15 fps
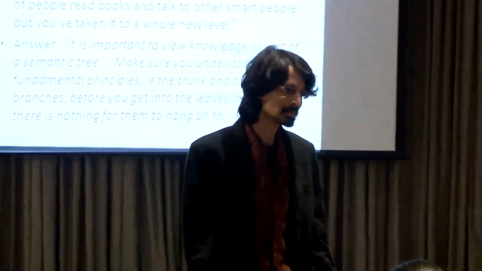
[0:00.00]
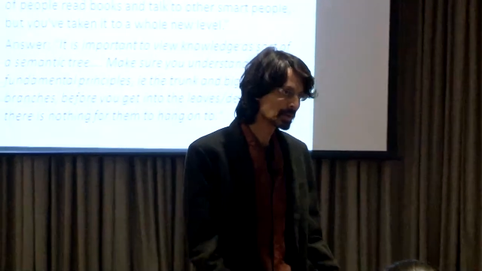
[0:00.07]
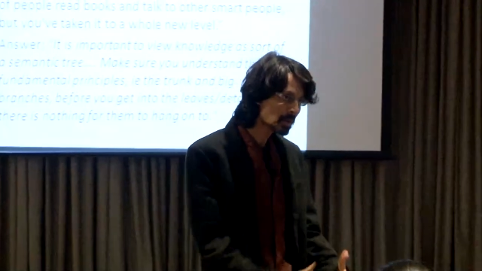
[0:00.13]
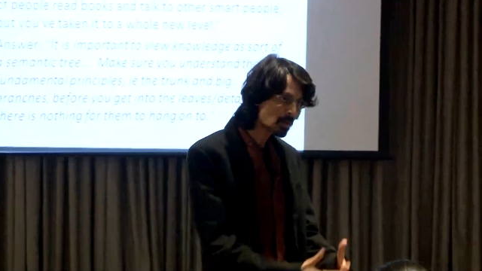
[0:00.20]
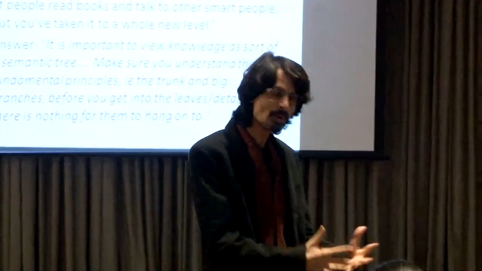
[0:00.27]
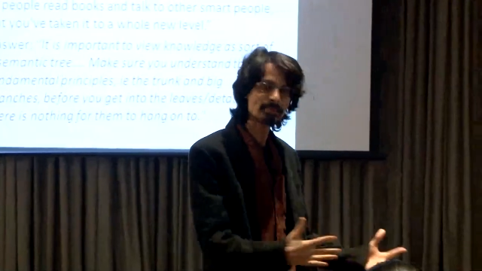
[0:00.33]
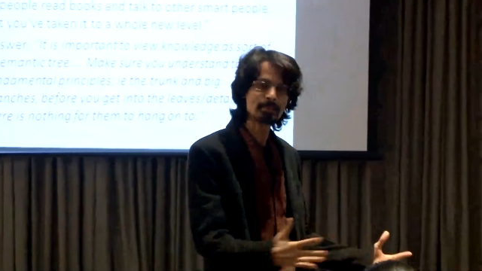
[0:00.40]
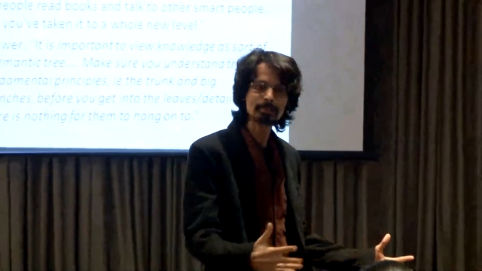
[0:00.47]
they
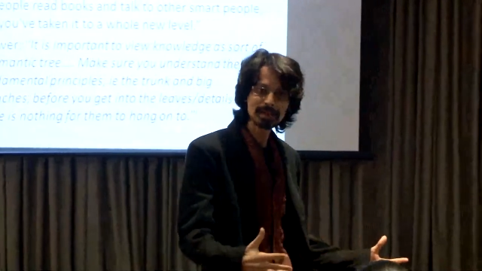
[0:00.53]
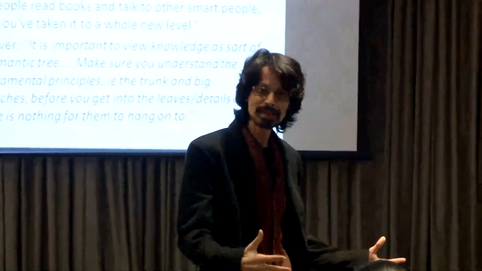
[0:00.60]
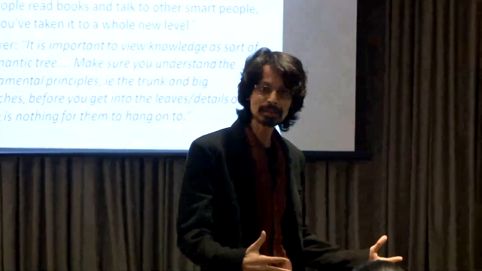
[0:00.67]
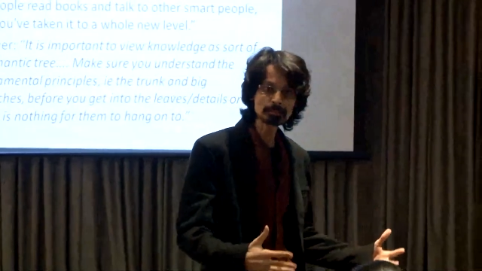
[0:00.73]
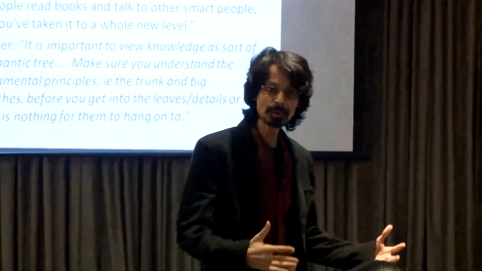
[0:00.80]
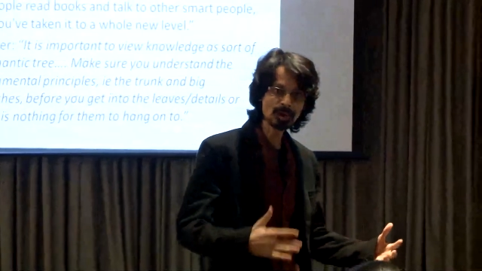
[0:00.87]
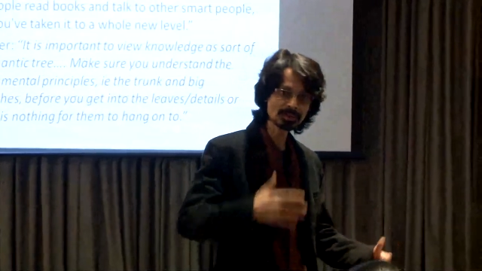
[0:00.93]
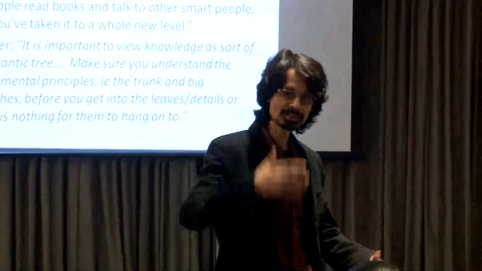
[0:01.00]
don't want the
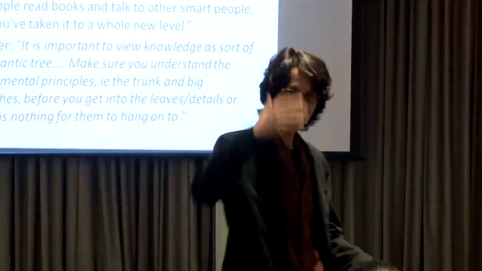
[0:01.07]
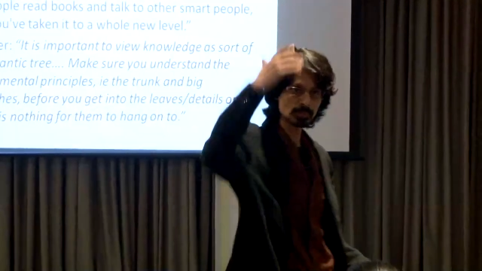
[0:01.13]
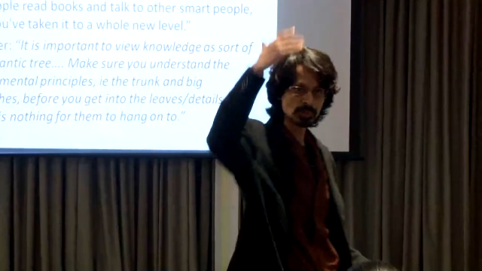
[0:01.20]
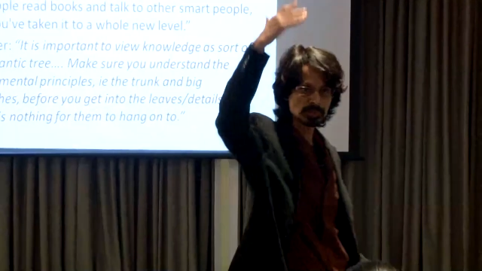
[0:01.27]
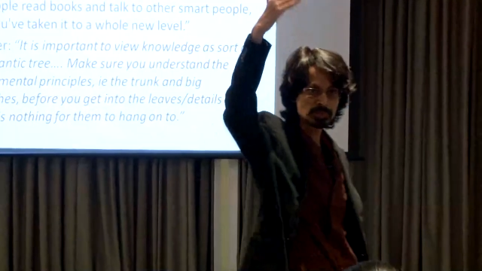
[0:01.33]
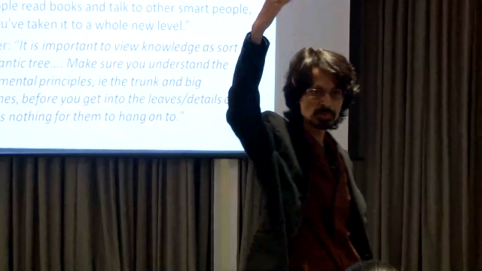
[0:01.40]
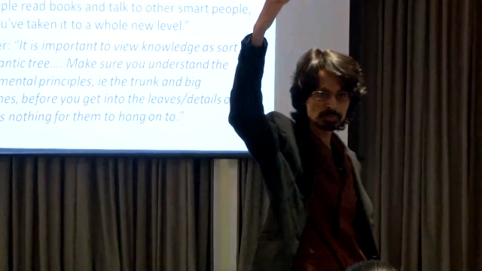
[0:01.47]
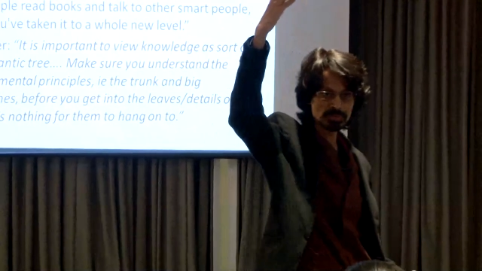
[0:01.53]
building blocks, they want
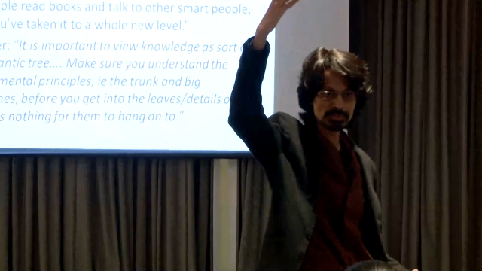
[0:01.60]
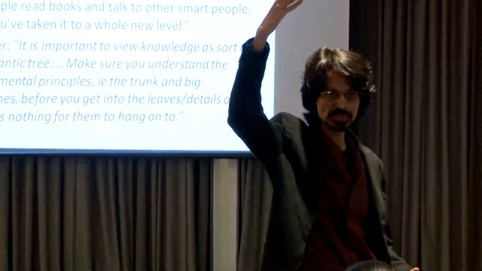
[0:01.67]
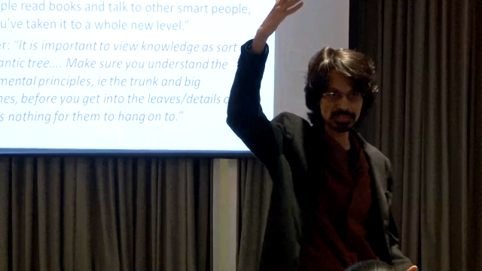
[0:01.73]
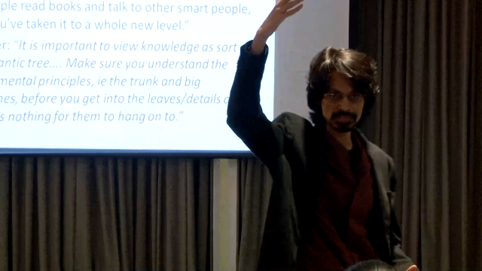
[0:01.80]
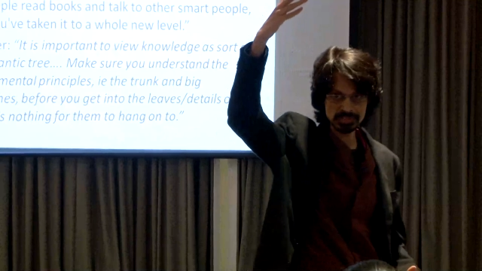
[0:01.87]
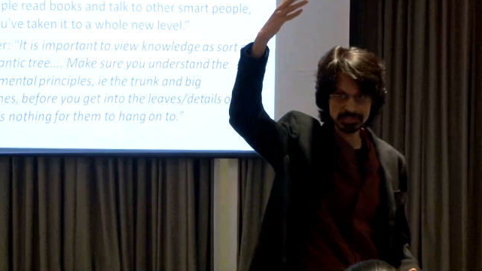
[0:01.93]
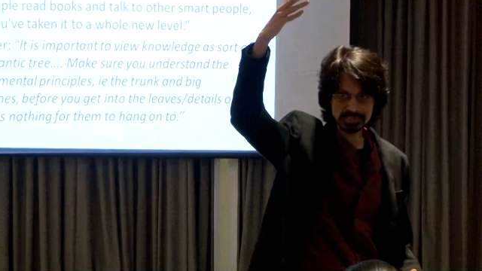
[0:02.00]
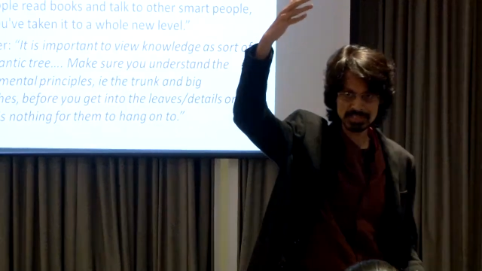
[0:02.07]
the
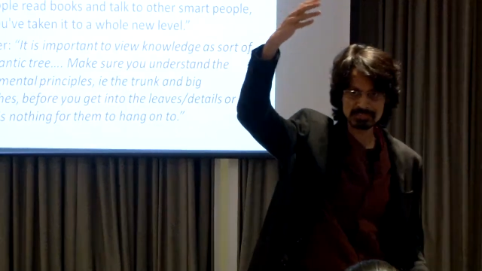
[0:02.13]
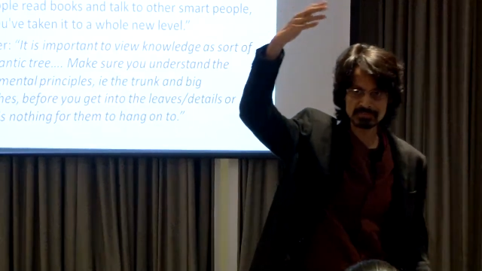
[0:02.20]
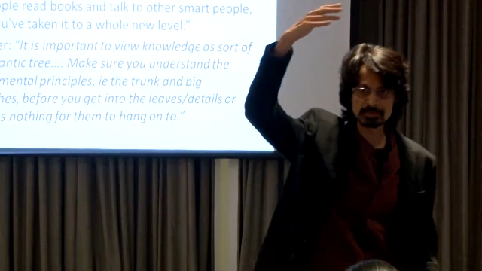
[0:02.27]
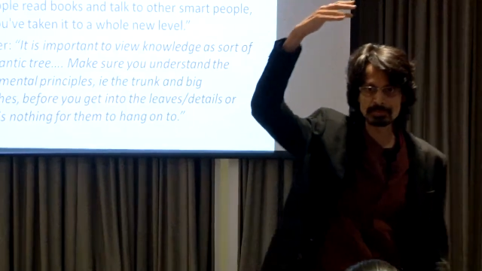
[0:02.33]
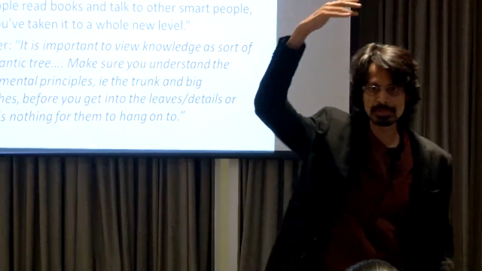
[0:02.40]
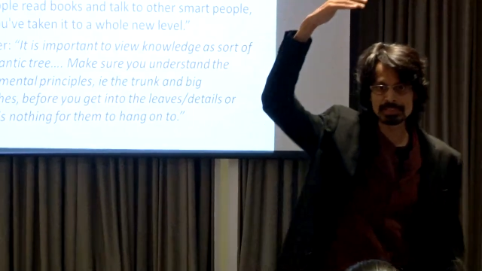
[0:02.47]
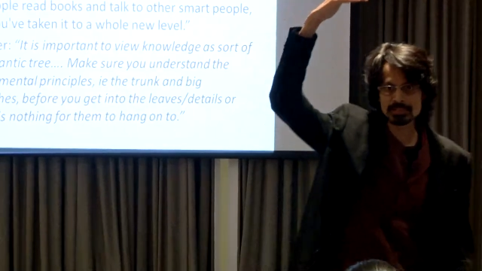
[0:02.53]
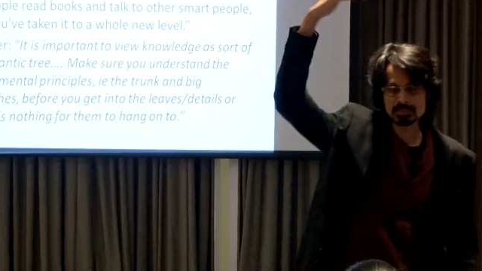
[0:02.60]
superstructures. And if you build the